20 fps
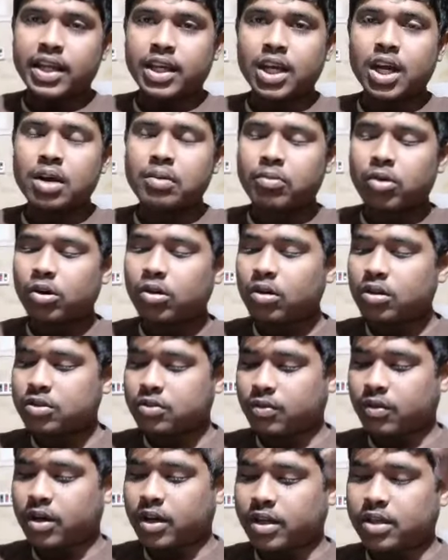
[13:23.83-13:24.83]
Young
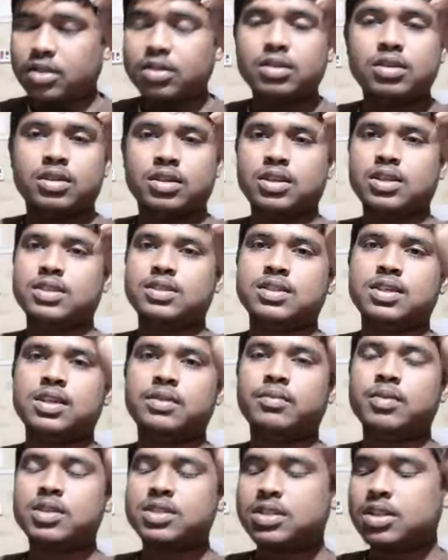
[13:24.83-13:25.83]
modulus Y is
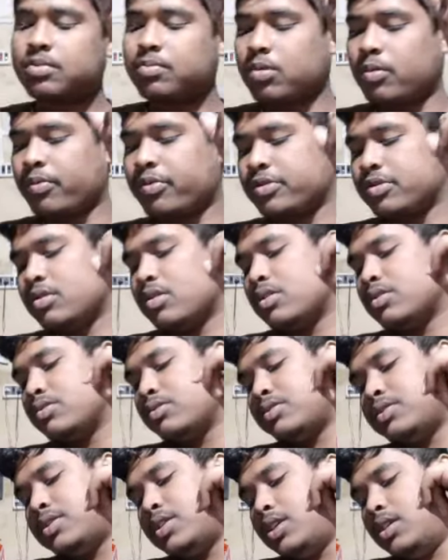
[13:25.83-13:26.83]
inversely proportional to
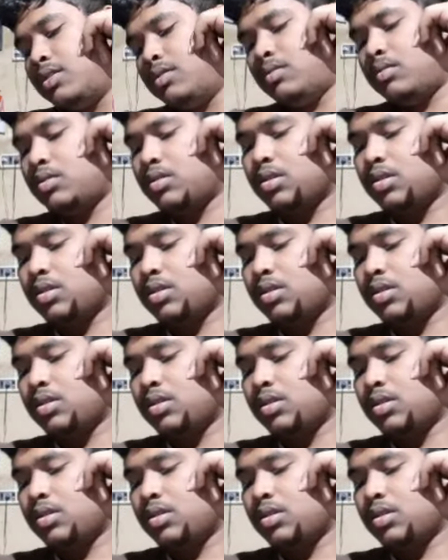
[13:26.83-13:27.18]
strain.